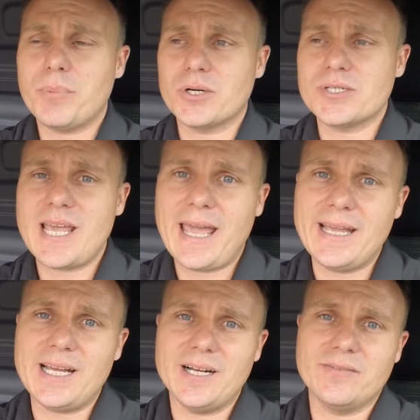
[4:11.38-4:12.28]
per
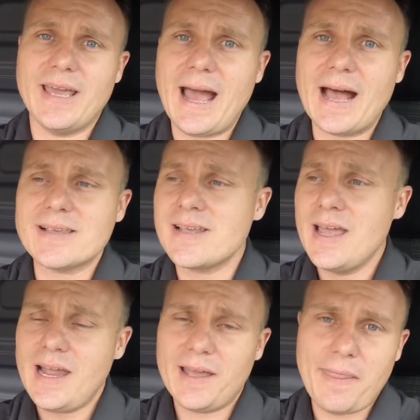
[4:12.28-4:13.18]
tank of gas,
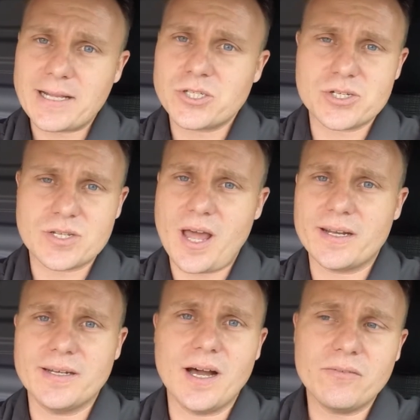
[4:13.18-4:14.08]
and that's just
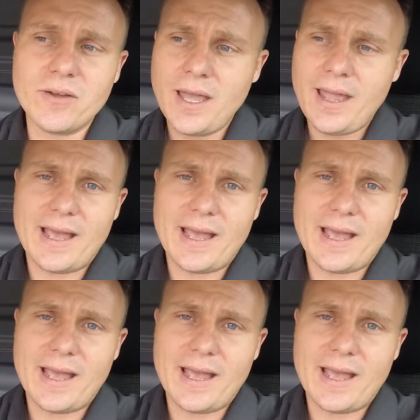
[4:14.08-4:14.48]
not enough.